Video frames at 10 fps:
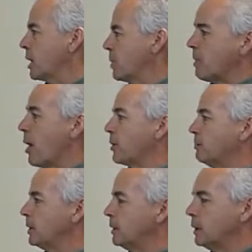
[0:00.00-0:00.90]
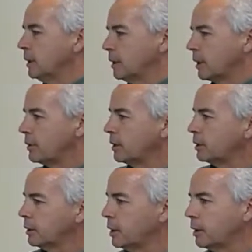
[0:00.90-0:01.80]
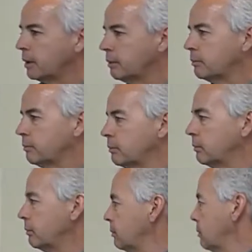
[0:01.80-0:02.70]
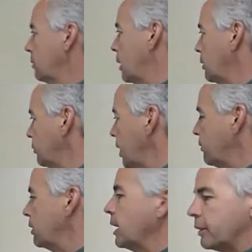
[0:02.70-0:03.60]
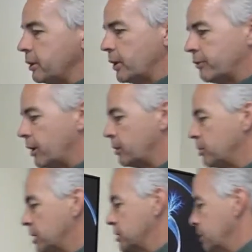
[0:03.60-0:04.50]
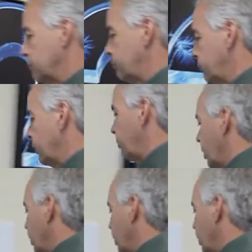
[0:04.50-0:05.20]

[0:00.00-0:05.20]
Then we mount them, and I think I don't know if we have. Yeah, I think we have another picture of one of